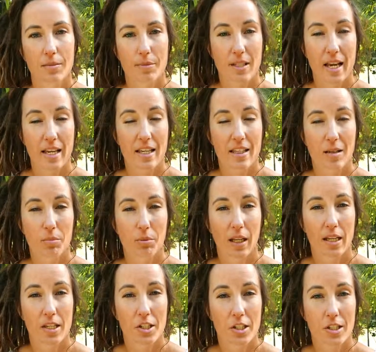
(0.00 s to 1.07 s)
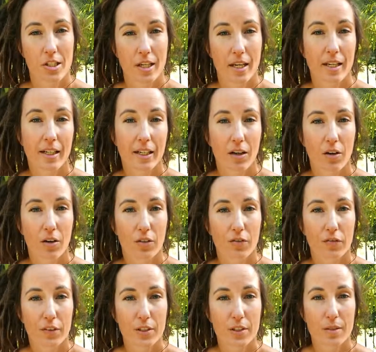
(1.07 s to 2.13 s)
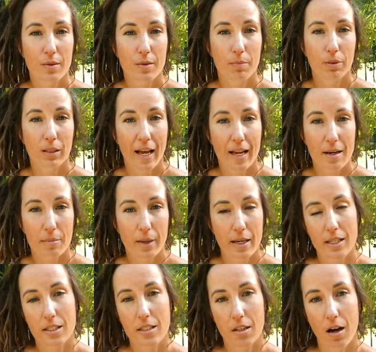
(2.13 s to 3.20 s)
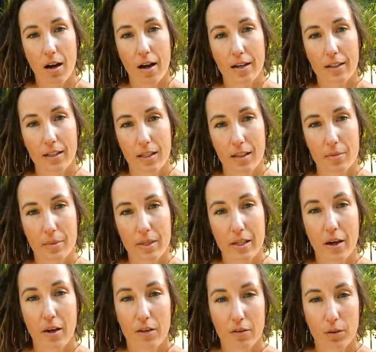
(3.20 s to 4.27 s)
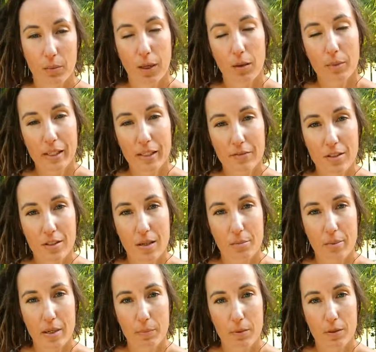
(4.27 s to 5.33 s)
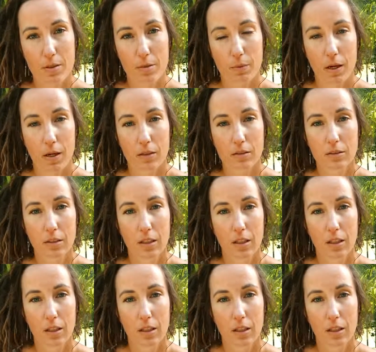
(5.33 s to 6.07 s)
taking the plunge into eating a whole food plant-based diet can be overwhelming for some people as well.